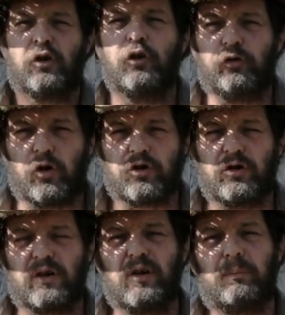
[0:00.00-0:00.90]

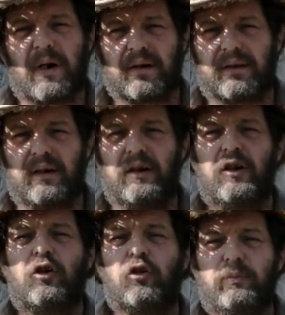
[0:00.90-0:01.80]
Unfortunately, part 3
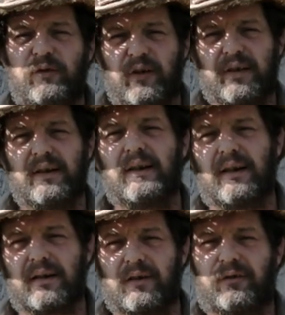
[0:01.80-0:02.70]
of me fixing an
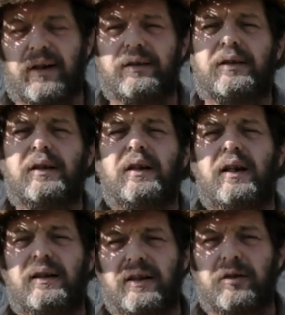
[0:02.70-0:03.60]
electric fence
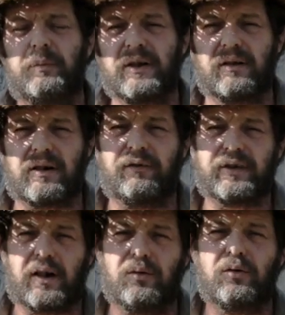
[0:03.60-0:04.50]
and letting bottle calves
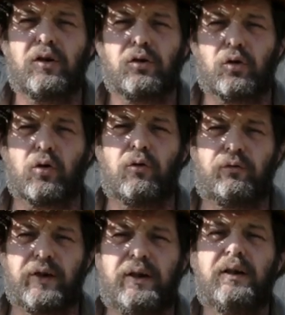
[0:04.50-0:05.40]
out to roam
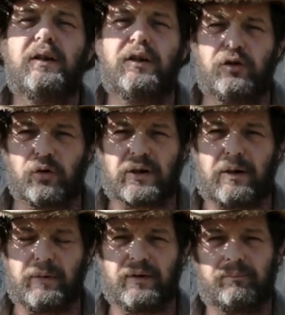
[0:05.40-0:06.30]
free is not
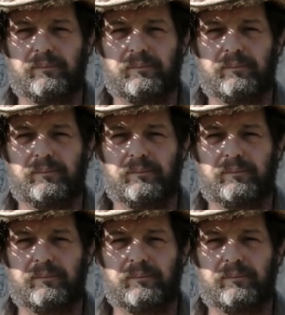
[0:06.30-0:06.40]
coming.